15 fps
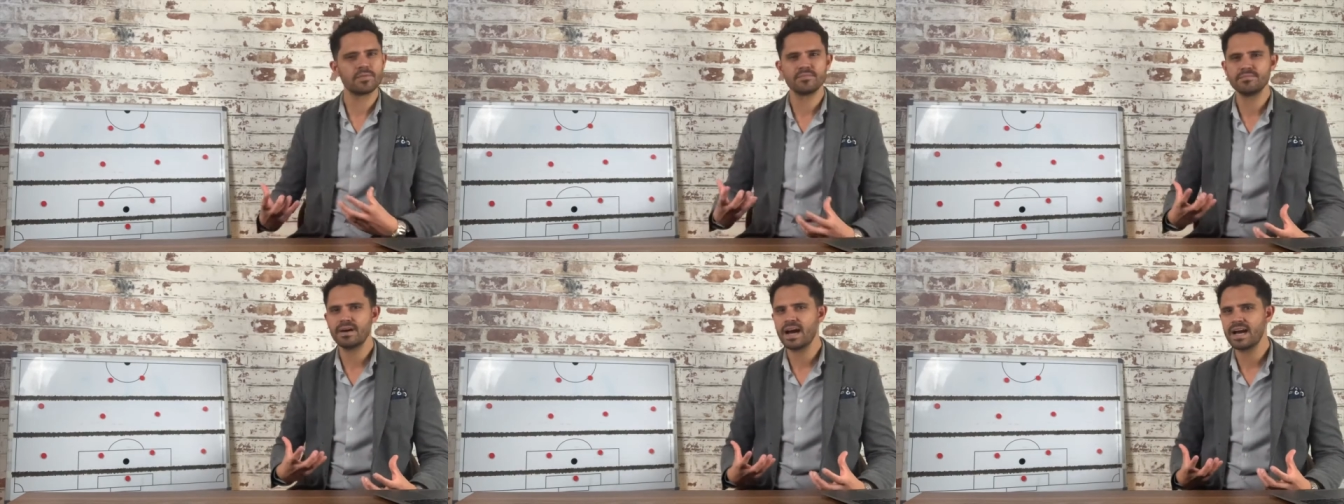
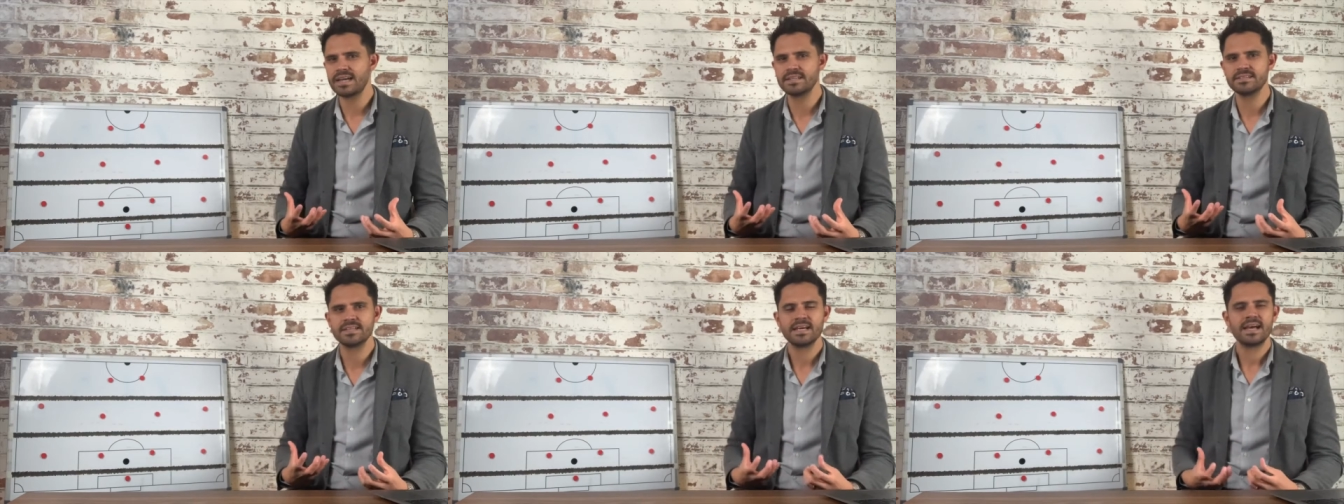of
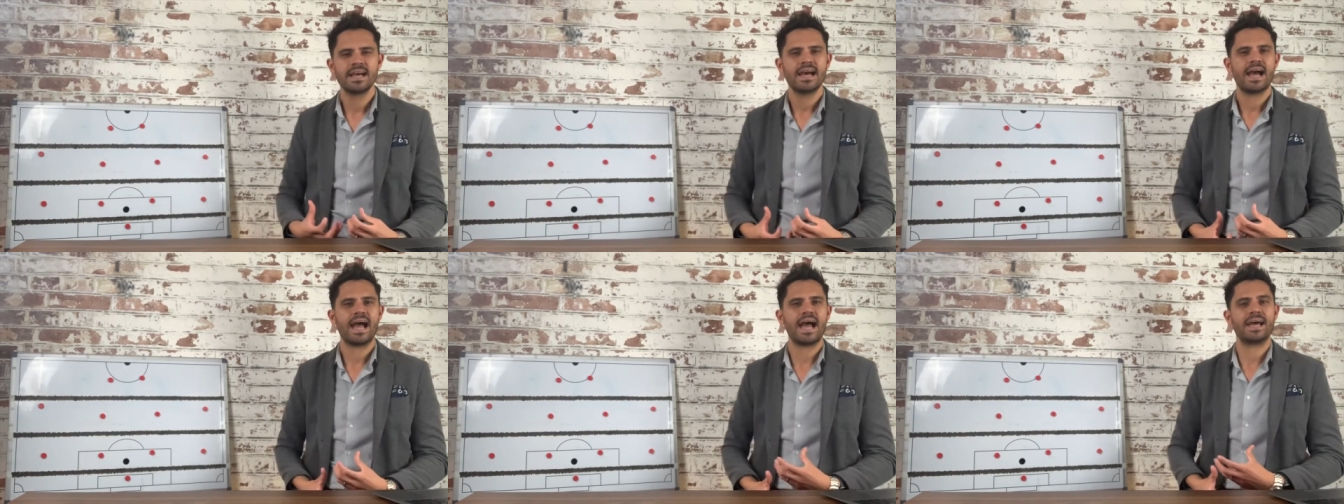mind
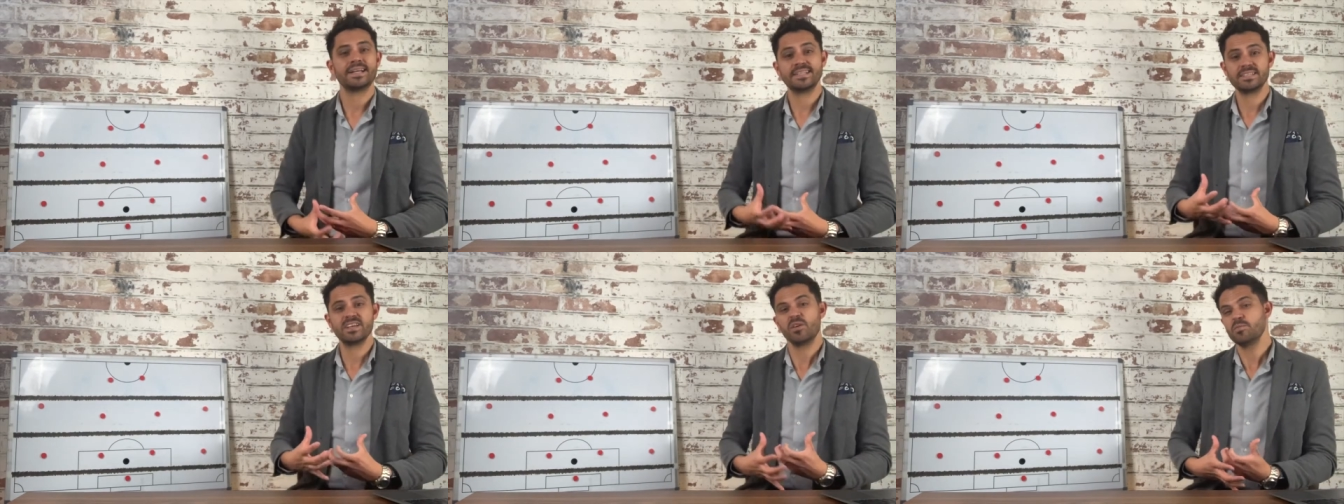
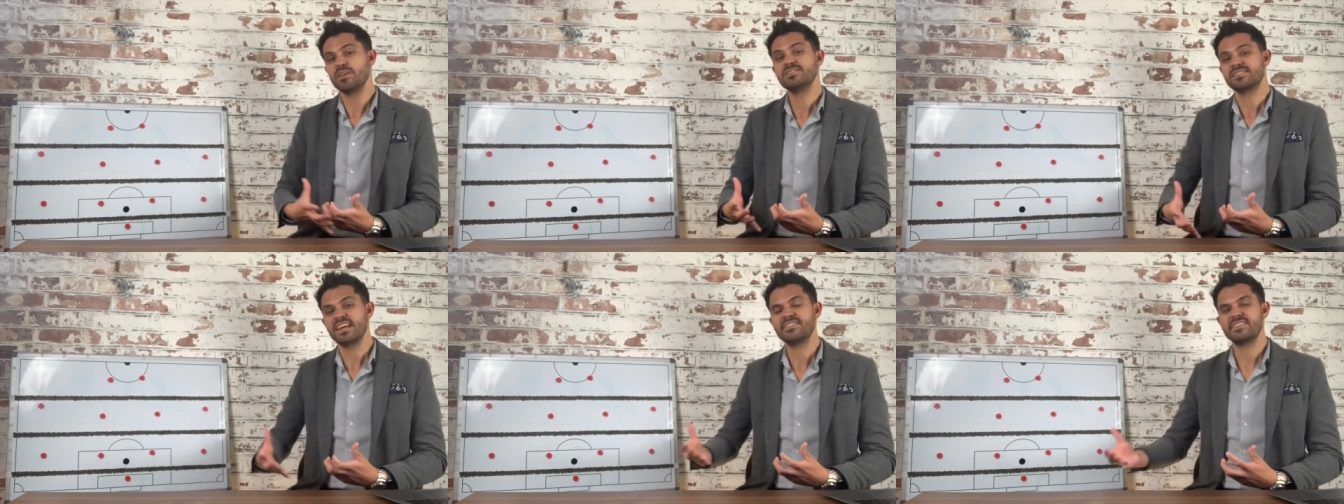and
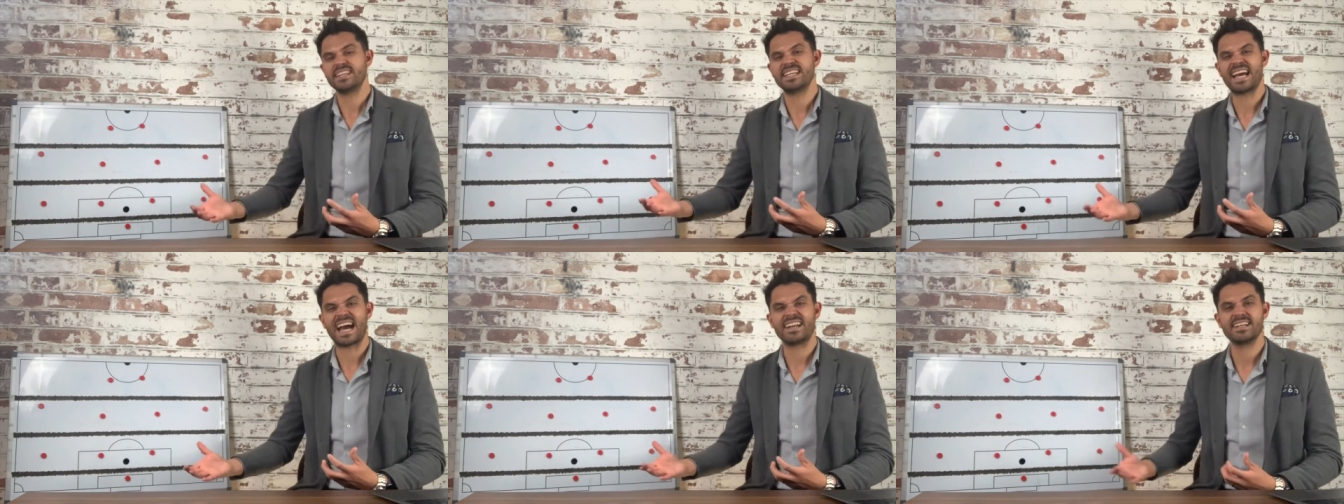almost
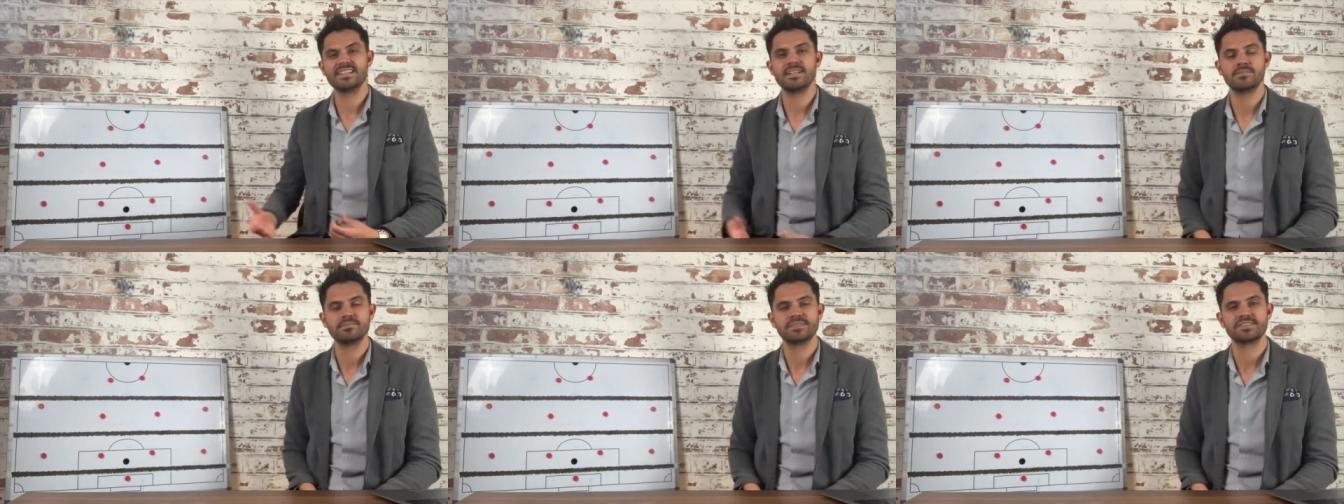definitely added
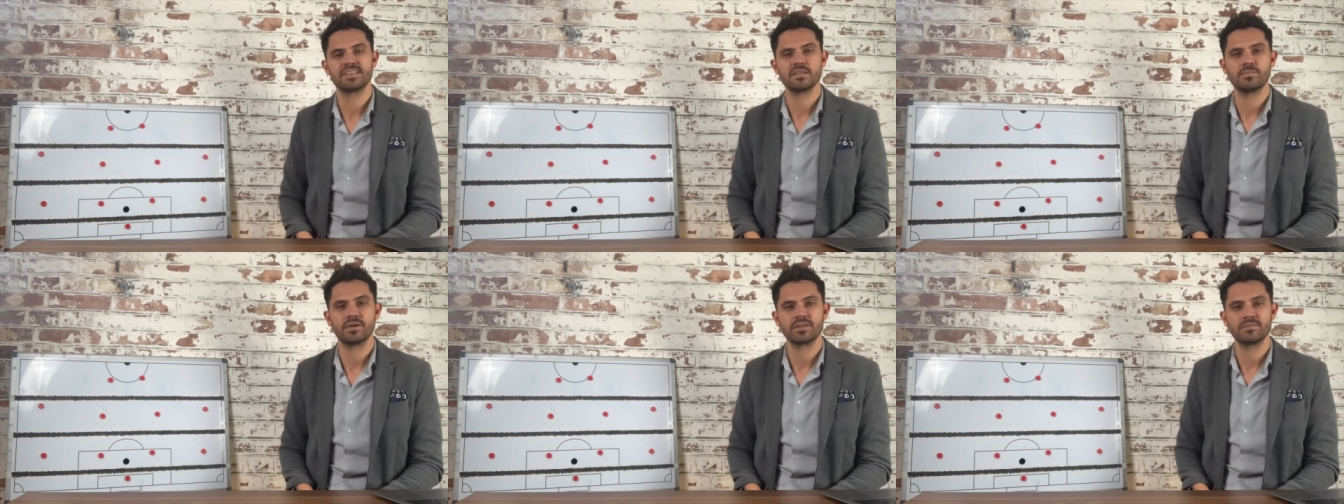numbers to
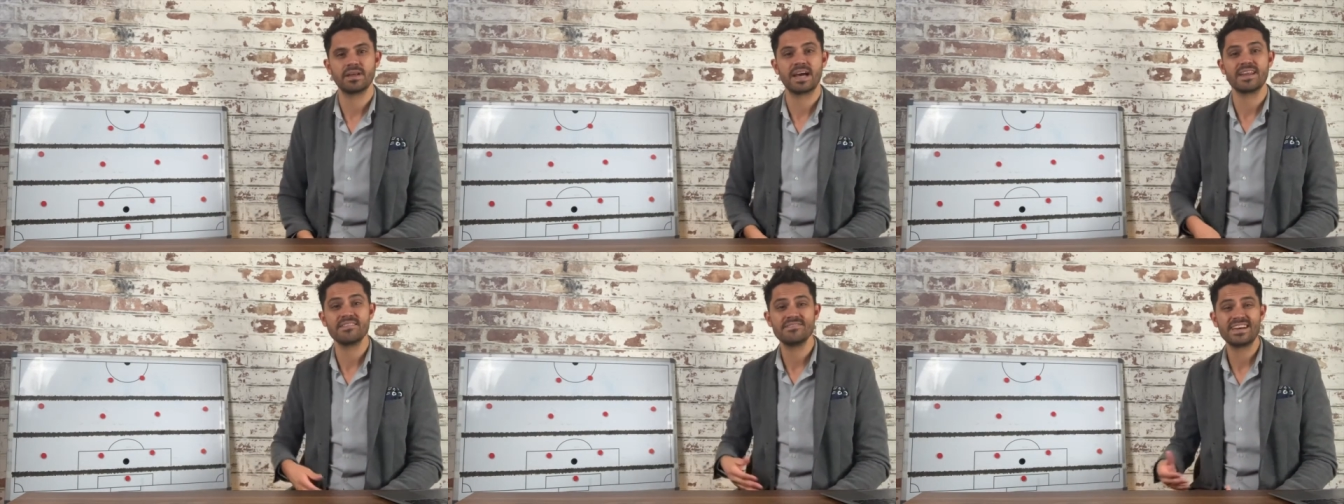the bottom
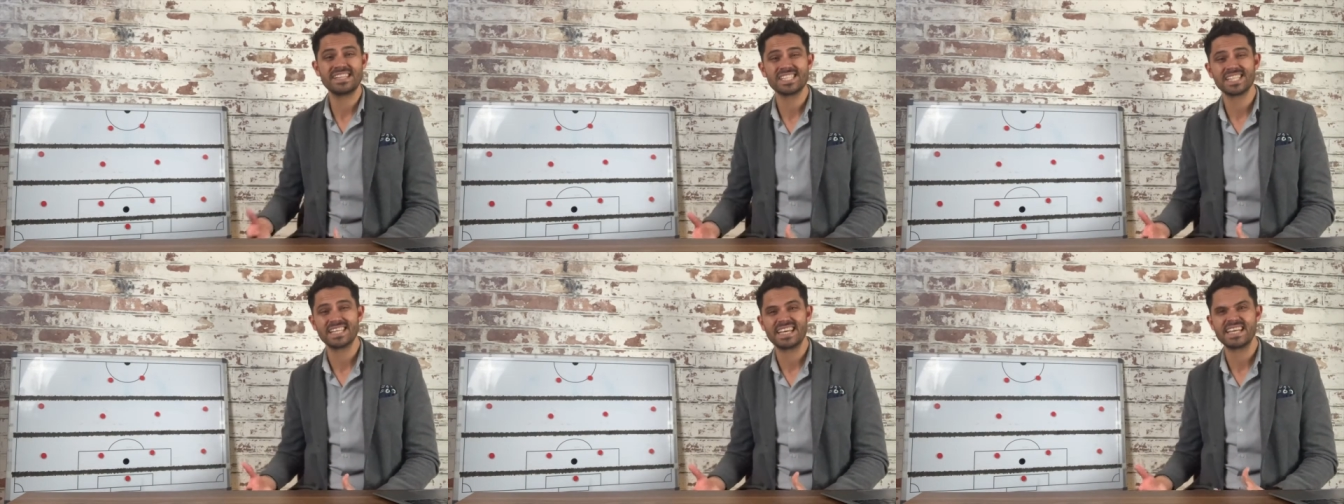line
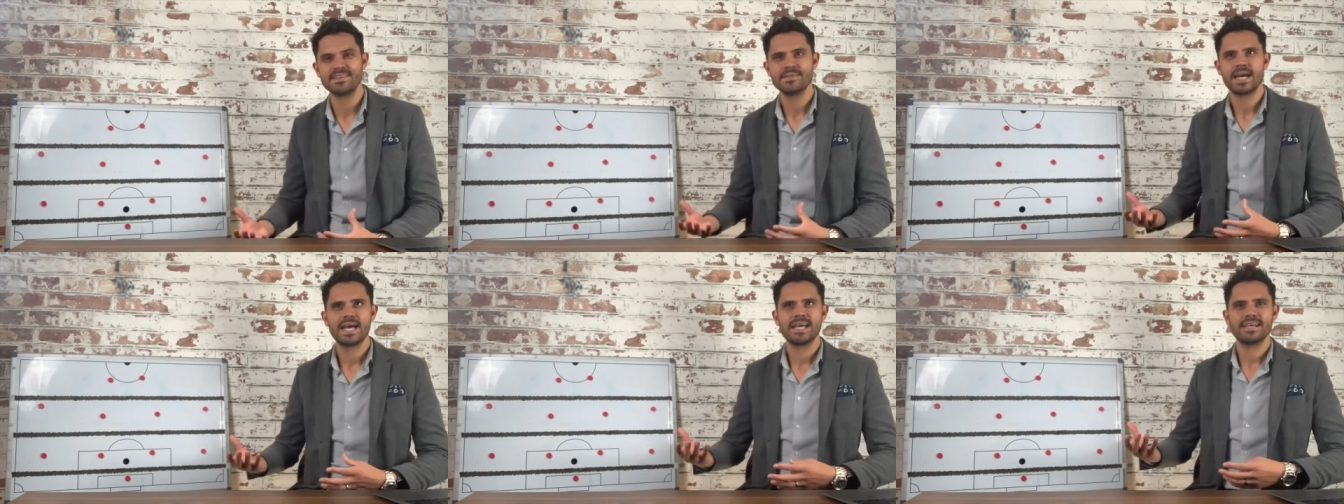eventually.